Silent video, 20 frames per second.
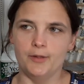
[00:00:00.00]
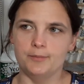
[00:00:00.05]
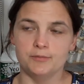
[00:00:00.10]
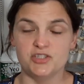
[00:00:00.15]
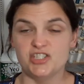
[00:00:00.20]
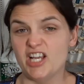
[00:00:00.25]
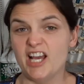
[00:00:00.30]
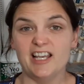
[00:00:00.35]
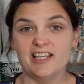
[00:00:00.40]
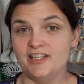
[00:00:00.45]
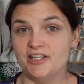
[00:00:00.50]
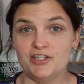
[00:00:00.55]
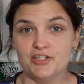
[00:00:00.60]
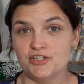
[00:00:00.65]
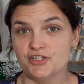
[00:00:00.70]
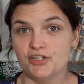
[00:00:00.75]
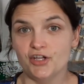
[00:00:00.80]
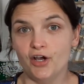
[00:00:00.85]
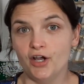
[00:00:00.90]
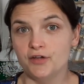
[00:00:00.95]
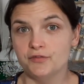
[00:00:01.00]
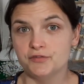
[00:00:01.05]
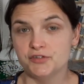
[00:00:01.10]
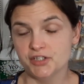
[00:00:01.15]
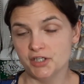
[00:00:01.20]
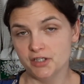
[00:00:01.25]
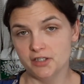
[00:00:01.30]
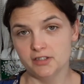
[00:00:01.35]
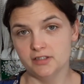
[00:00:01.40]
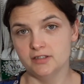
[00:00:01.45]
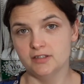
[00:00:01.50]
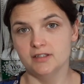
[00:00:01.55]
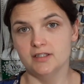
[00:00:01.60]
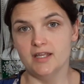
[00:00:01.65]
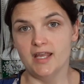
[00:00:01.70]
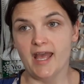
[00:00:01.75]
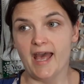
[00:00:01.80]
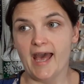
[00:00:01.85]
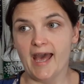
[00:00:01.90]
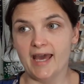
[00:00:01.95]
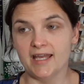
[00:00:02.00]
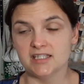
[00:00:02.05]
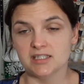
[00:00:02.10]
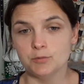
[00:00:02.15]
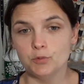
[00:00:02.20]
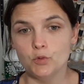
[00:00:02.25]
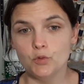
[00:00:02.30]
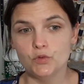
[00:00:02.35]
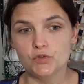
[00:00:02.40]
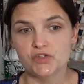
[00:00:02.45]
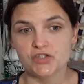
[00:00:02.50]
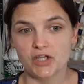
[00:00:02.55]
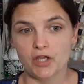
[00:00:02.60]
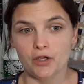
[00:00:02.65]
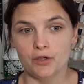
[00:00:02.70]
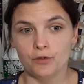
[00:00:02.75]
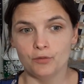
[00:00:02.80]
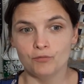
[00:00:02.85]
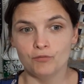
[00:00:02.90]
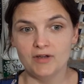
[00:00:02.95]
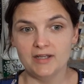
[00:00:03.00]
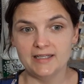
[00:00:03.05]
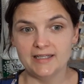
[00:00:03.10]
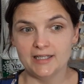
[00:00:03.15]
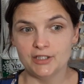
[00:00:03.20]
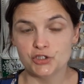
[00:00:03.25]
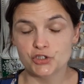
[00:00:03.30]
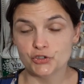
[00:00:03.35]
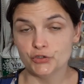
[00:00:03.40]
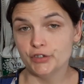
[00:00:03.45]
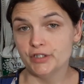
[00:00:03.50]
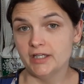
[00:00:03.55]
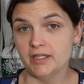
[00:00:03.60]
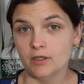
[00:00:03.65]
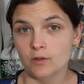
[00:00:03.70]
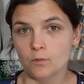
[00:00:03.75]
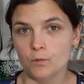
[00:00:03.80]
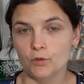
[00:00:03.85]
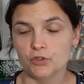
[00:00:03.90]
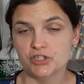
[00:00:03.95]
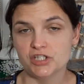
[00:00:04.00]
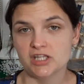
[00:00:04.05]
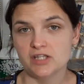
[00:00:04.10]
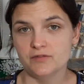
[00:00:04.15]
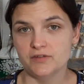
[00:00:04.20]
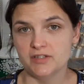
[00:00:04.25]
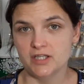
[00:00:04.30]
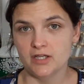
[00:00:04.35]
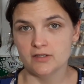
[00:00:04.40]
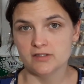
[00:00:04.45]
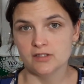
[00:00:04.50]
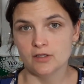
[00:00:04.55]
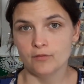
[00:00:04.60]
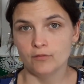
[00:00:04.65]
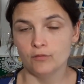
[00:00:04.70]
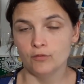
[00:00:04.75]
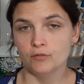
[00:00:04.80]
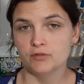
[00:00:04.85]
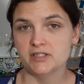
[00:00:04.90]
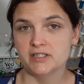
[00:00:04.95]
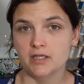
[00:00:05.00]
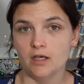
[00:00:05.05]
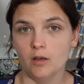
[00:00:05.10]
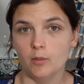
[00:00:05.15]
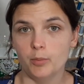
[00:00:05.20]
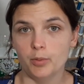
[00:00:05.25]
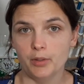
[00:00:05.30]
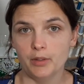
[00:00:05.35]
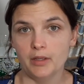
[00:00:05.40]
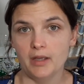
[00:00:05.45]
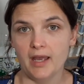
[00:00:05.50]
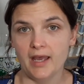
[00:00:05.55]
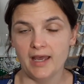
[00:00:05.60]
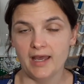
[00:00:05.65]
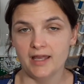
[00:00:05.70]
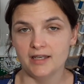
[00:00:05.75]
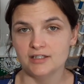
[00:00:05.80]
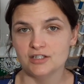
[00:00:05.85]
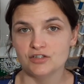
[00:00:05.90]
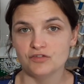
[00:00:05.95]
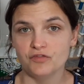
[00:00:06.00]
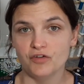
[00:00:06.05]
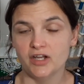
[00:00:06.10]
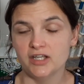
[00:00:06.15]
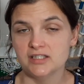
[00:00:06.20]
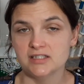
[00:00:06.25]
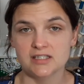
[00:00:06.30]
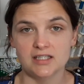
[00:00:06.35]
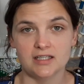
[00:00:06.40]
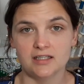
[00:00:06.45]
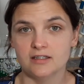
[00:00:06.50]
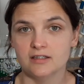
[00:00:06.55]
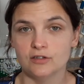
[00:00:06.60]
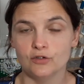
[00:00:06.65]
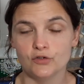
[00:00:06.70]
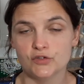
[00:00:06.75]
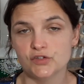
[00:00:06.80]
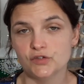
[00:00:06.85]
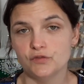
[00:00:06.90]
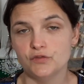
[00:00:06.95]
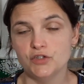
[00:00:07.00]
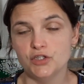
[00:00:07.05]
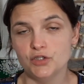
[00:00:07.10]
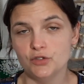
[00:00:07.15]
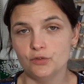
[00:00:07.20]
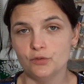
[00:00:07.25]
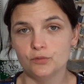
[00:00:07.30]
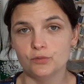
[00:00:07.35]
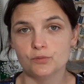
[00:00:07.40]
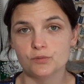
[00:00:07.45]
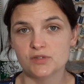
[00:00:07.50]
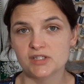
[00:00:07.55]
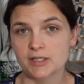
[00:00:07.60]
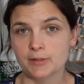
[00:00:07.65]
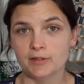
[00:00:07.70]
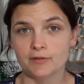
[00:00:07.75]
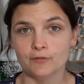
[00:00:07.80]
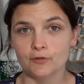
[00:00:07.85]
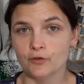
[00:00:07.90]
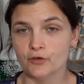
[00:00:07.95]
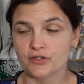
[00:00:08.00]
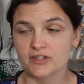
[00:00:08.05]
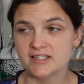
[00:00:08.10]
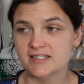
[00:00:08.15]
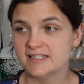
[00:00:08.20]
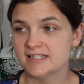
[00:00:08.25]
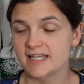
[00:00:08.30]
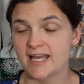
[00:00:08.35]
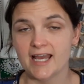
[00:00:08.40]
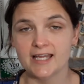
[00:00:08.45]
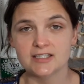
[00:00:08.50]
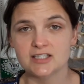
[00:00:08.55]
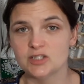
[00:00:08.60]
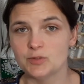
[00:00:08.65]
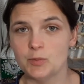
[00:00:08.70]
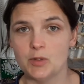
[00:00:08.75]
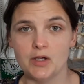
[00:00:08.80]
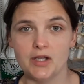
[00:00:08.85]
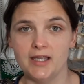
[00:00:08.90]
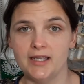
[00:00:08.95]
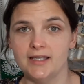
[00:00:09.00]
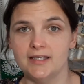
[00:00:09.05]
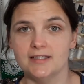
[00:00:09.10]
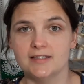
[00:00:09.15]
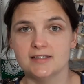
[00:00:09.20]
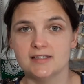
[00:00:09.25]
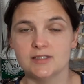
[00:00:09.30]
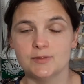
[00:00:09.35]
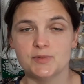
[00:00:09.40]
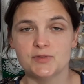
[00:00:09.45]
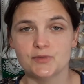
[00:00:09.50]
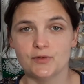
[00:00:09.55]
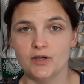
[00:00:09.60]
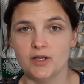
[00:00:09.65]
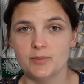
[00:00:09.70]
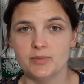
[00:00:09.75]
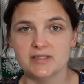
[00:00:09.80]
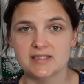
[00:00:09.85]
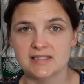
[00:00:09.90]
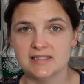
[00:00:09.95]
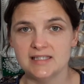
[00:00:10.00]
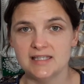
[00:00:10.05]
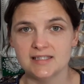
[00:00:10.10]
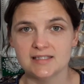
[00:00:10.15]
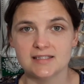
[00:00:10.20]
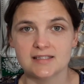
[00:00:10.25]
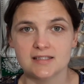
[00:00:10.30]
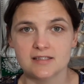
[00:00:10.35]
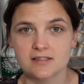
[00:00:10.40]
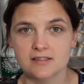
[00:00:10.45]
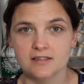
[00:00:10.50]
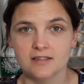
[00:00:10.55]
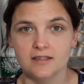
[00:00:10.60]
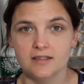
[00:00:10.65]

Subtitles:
challenge that I've done, and I'm also really enjoying watching the videos that are already up and finding lots of new sewing vloggers to add to my subscribers lists.